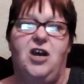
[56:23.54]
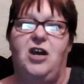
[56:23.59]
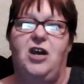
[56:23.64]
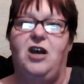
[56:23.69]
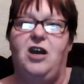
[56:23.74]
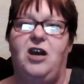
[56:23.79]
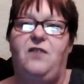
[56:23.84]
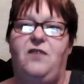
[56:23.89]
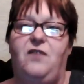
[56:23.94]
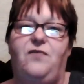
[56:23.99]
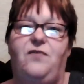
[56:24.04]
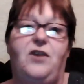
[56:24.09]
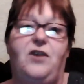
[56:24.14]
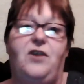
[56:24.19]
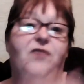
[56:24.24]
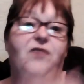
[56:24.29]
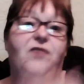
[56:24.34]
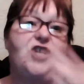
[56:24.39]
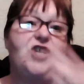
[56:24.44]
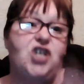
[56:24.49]
of
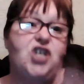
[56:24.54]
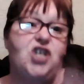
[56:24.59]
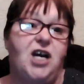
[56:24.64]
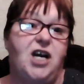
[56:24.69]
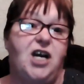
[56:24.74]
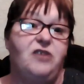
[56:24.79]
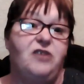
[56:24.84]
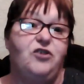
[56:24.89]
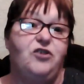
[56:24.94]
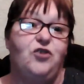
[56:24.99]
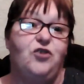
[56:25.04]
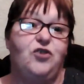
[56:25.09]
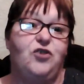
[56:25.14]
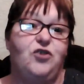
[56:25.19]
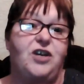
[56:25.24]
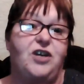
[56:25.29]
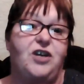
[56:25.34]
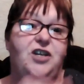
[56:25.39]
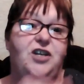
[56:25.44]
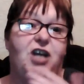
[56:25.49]
your childhood
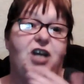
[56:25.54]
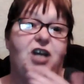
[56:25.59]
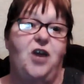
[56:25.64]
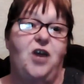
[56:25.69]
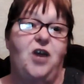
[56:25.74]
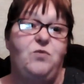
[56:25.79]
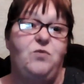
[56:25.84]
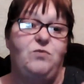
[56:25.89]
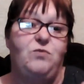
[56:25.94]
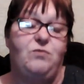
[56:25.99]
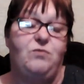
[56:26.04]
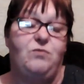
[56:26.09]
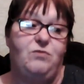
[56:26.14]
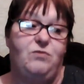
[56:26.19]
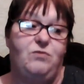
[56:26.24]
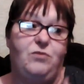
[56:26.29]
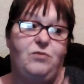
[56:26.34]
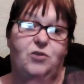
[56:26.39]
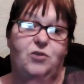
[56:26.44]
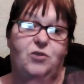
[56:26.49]
and your own
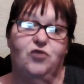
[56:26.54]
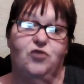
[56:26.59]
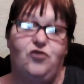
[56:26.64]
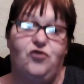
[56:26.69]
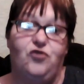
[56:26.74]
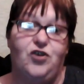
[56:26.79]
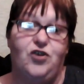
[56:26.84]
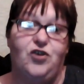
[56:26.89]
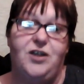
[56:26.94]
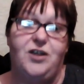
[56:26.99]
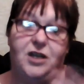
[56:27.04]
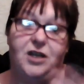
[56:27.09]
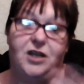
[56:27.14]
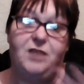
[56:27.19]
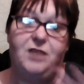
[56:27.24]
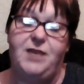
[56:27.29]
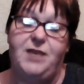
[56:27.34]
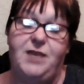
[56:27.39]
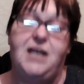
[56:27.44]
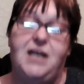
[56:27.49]
country that you
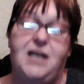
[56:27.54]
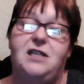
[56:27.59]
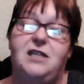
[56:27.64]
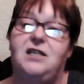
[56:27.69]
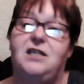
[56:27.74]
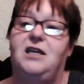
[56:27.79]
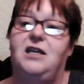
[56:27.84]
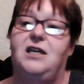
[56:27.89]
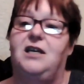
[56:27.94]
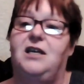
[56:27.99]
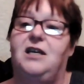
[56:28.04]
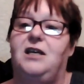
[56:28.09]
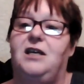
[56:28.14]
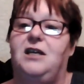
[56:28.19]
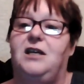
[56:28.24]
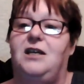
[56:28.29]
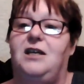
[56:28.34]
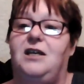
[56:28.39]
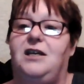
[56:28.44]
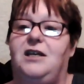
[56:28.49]
miss.
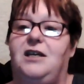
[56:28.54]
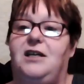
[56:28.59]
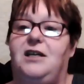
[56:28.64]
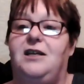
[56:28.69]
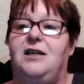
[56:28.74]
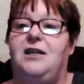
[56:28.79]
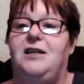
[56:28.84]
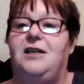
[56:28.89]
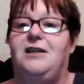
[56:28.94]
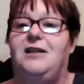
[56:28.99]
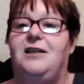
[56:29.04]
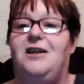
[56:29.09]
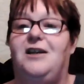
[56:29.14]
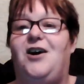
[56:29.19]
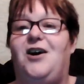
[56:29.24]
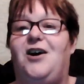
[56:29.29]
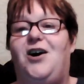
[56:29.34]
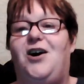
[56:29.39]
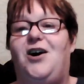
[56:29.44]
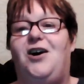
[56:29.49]

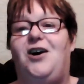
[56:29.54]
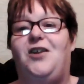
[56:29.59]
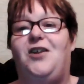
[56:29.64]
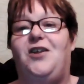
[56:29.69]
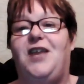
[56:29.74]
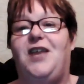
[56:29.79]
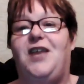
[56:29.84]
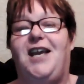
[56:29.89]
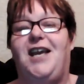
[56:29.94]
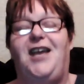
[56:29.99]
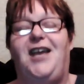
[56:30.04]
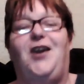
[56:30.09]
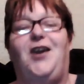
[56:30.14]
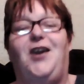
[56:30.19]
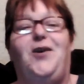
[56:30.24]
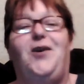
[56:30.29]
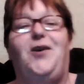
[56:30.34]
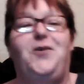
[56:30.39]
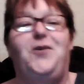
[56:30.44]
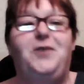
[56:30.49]
Oh, thank
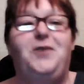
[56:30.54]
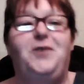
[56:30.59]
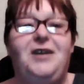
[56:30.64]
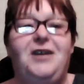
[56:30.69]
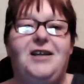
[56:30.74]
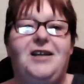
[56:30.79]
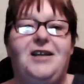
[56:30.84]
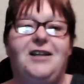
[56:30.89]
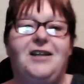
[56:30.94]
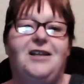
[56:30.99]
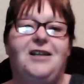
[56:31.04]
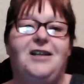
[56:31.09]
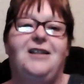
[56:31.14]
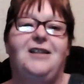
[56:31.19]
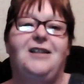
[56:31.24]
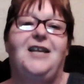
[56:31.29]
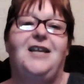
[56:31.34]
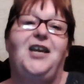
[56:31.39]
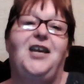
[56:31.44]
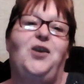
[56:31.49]
you,
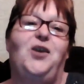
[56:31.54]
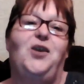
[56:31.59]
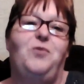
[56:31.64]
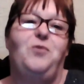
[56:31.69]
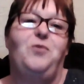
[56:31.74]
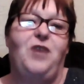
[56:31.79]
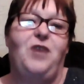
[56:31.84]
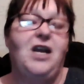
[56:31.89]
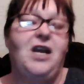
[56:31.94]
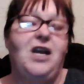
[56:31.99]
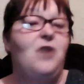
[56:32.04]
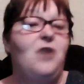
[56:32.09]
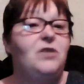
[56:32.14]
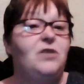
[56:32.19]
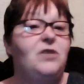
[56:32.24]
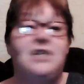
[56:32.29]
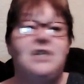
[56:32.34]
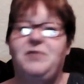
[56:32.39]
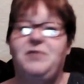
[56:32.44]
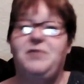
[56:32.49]
Marie. Well,
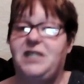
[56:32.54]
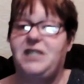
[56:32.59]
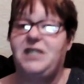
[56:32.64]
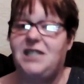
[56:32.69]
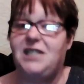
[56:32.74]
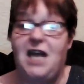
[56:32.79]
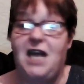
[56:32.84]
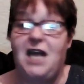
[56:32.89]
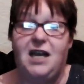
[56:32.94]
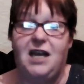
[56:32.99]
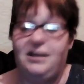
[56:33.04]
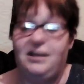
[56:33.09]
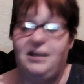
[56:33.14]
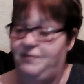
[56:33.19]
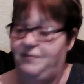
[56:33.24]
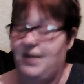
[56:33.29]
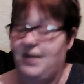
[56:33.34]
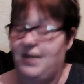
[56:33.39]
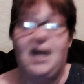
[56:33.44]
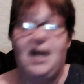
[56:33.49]
same as I say,
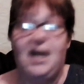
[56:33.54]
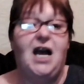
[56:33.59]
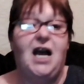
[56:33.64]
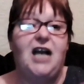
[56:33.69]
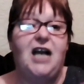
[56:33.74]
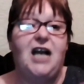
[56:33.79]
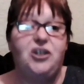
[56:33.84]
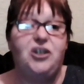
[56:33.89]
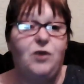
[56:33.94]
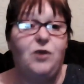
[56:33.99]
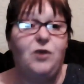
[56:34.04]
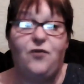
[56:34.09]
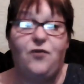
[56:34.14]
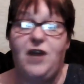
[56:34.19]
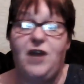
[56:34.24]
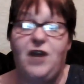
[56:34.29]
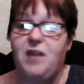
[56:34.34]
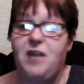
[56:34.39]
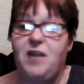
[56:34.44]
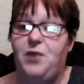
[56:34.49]
I do it for
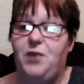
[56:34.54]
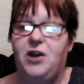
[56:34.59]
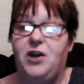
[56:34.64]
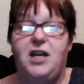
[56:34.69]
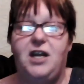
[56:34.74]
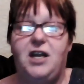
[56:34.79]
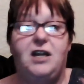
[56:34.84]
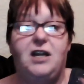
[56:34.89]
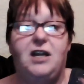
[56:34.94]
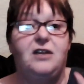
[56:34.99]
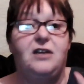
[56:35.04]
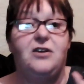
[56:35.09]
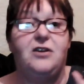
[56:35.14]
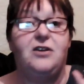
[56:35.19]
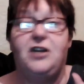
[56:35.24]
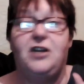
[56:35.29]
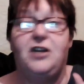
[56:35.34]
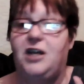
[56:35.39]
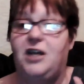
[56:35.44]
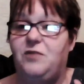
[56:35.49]
anybody,
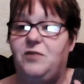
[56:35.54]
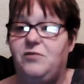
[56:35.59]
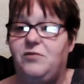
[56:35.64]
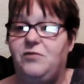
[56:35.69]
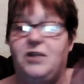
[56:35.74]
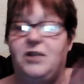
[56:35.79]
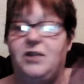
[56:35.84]
you know,